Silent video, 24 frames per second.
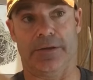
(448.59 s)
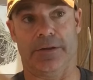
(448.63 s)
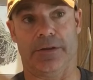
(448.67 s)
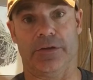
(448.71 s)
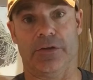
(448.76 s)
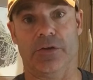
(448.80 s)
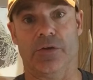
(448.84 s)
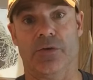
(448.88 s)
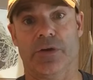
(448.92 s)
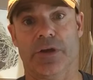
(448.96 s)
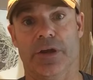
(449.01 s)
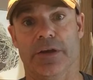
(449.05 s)

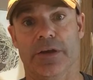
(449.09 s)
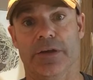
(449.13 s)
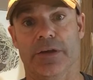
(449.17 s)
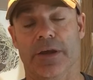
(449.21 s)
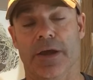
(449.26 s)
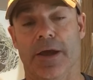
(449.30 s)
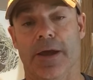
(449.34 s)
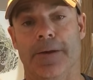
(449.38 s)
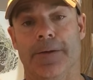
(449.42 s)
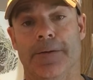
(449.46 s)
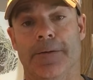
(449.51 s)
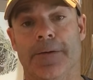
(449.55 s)
you
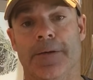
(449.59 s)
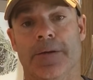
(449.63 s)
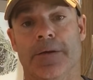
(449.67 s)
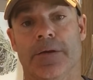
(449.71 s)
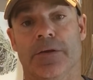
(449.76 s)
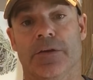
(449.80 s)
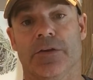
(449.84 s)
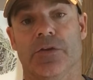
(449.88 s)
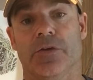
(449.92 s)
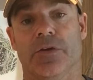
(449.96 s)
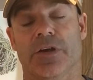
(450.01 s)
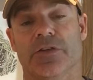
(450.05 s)
can
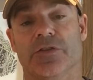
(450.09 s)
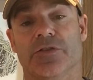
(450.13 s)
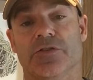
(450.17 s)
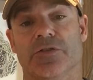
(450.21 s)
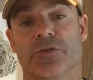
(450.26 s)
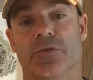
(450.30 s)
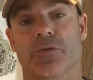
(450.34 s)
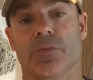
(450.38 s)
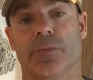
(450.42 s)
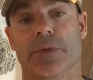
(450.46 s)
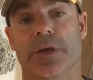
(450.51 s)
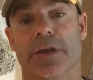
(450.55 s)

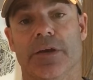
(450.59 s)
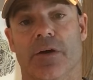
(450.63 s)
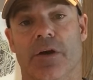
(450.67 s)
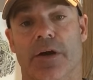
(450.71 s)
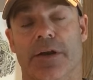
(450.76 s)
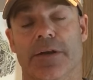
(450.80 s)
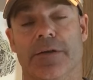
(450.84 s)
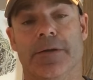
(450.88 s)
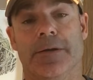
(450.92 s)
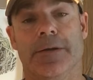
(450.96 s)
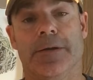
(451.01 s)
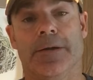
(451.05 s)
zoom in on,